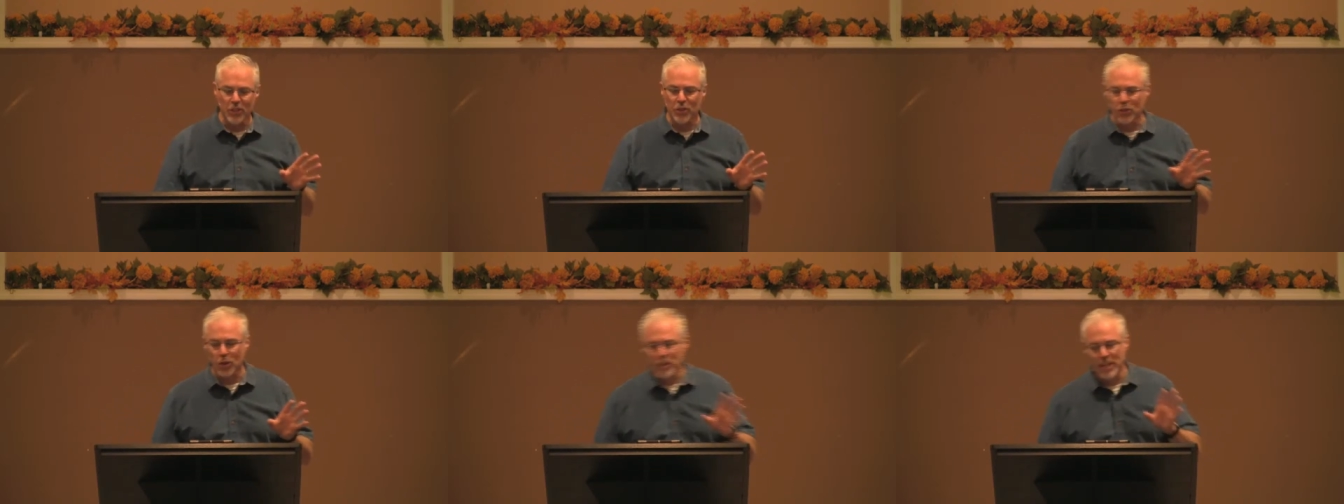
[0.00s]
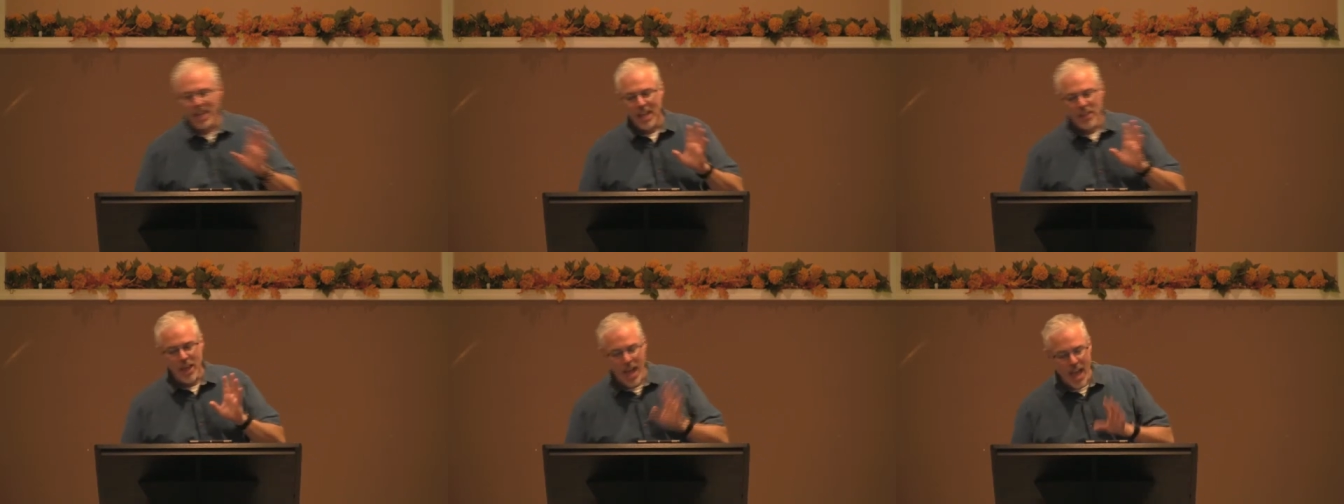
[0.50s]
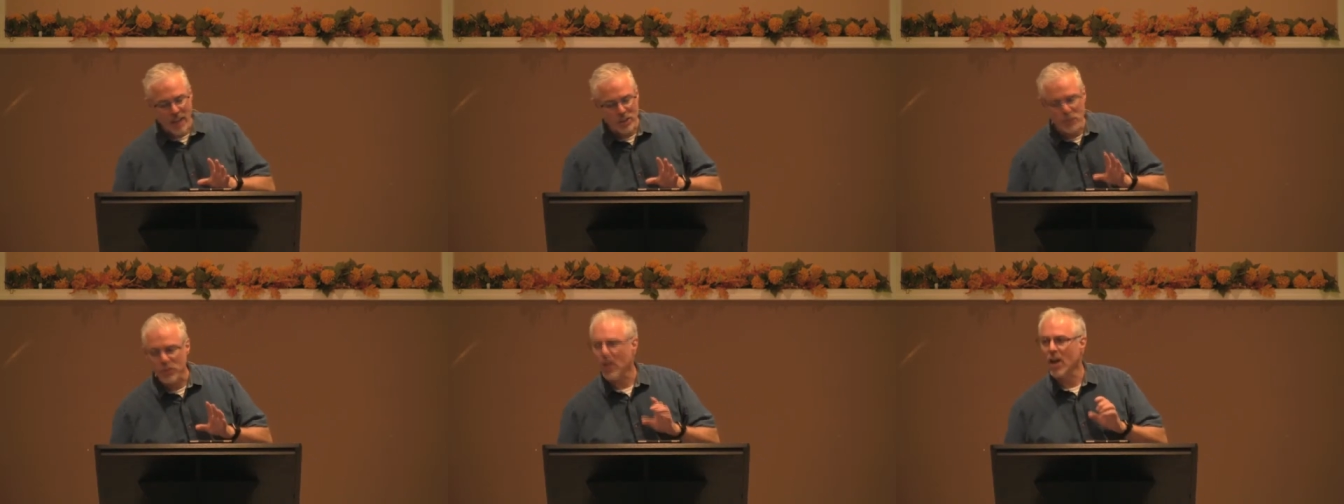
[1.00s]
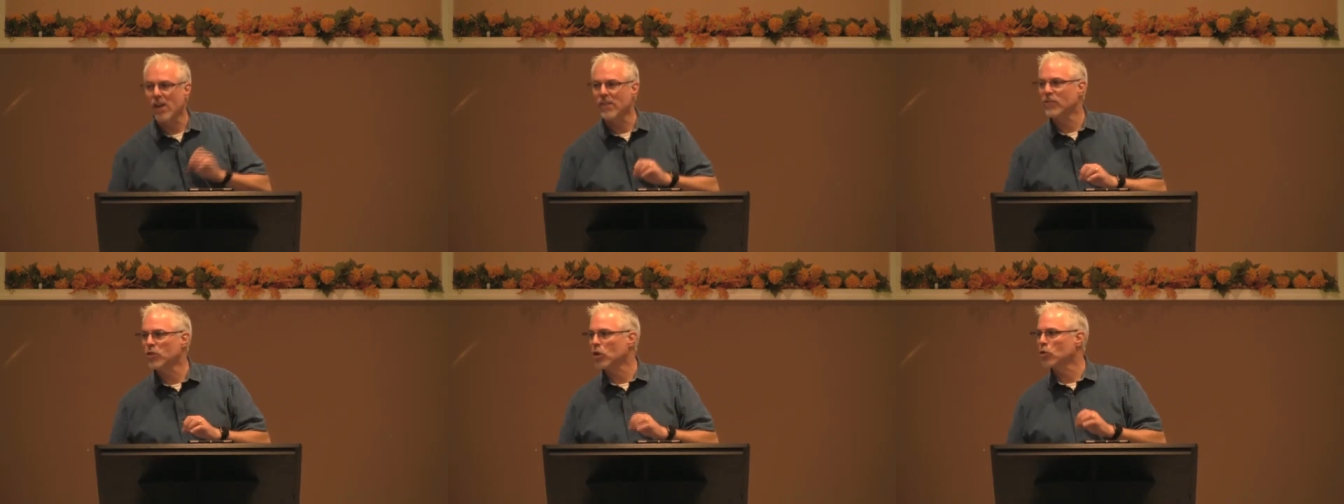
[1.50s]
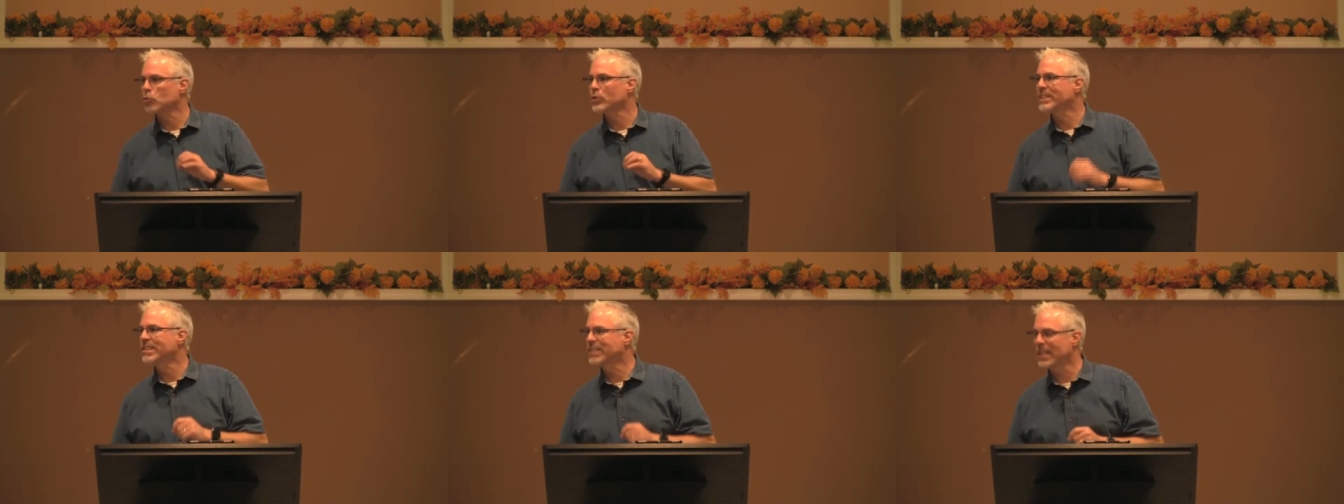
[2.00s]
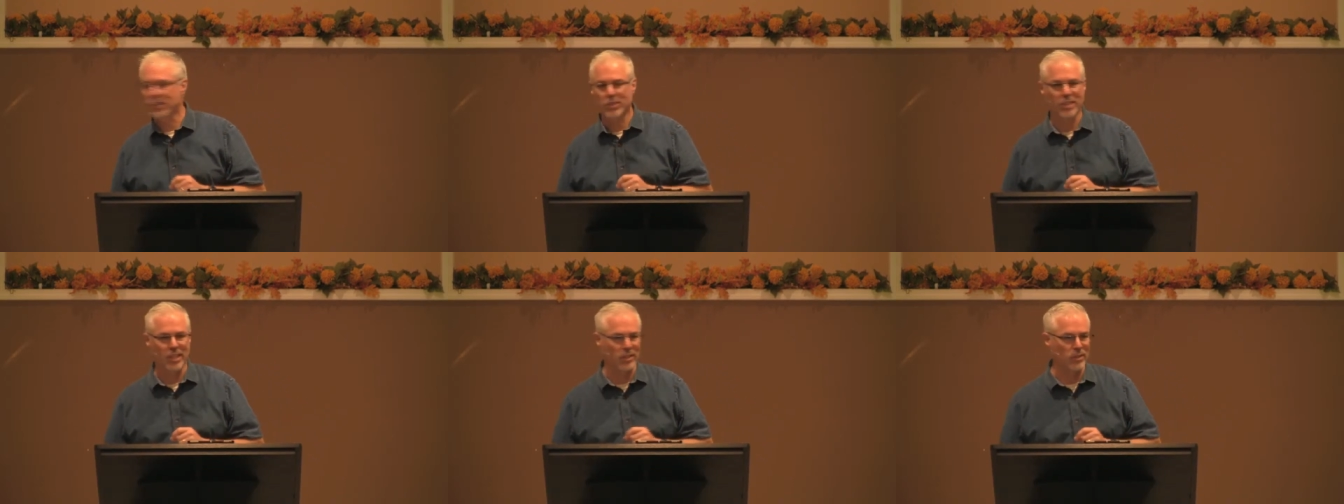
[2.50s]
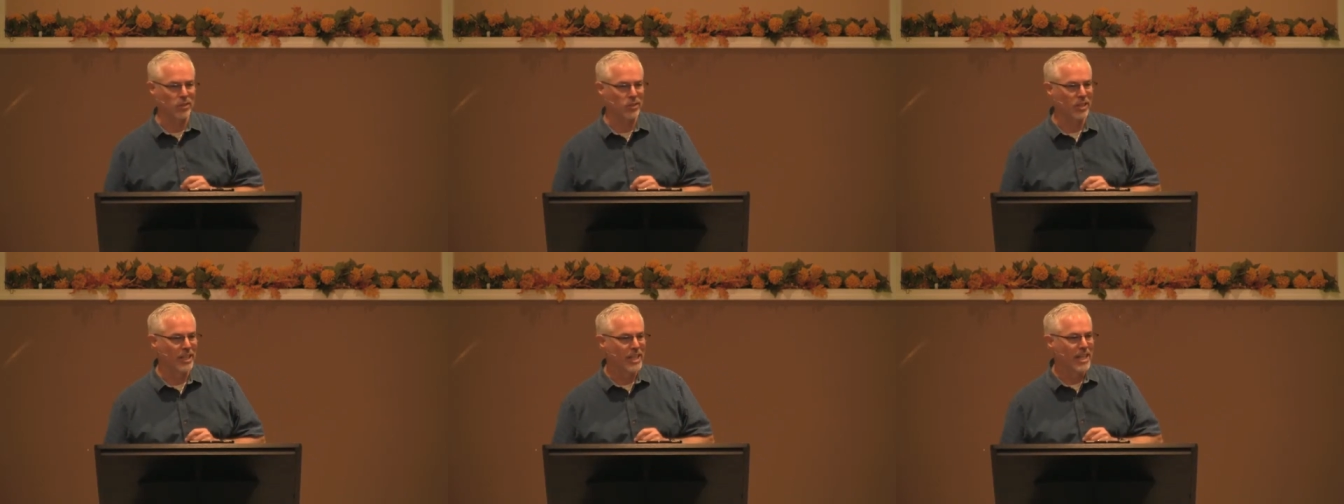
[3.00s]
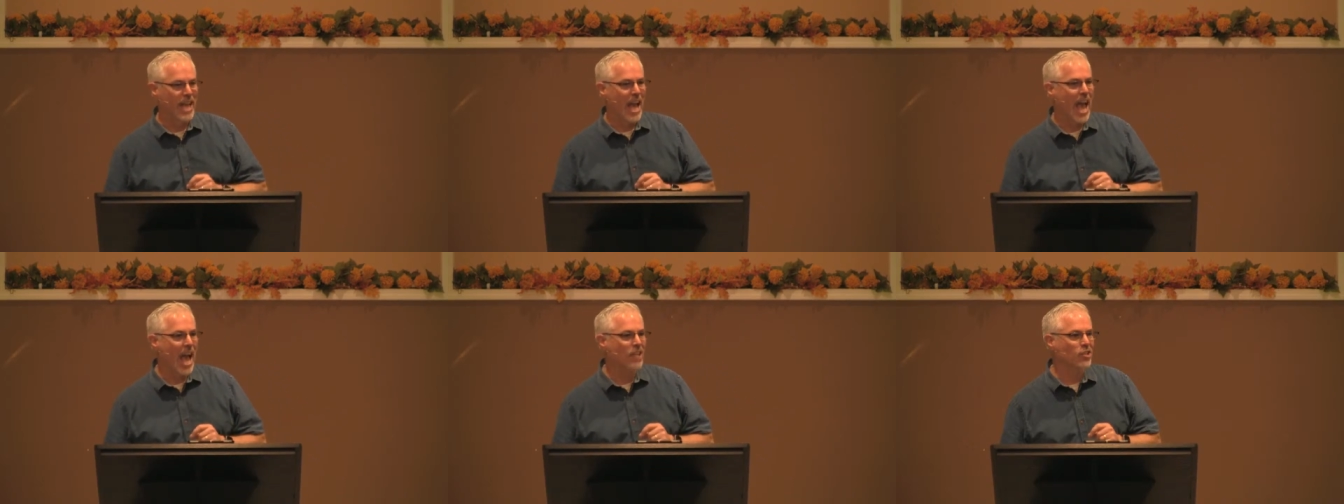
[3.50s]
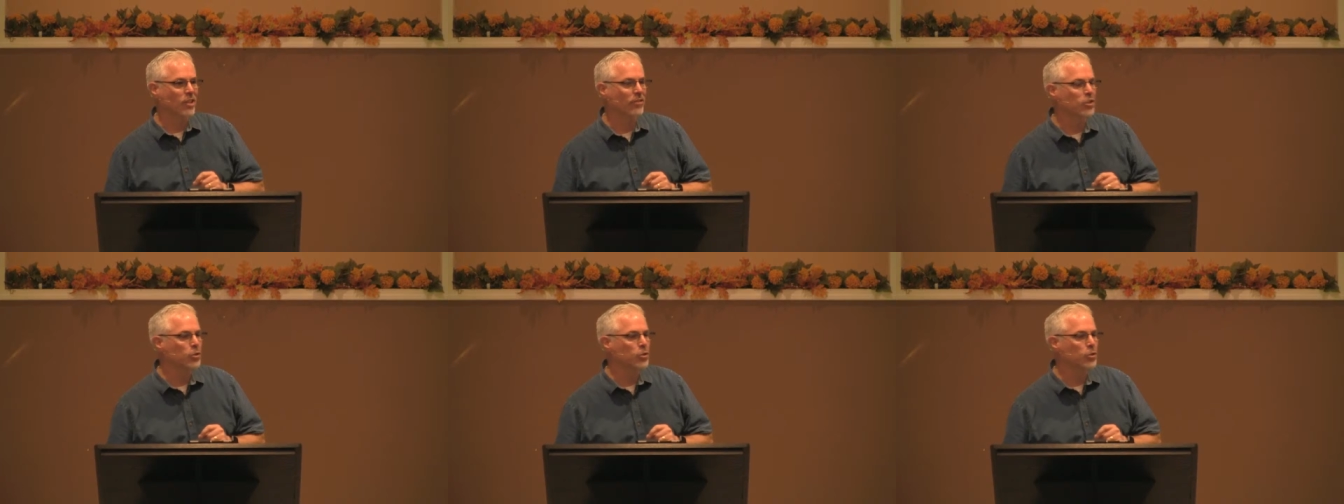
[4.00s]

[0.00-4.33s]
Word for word: this sermon, Acts of Resistance. Acts of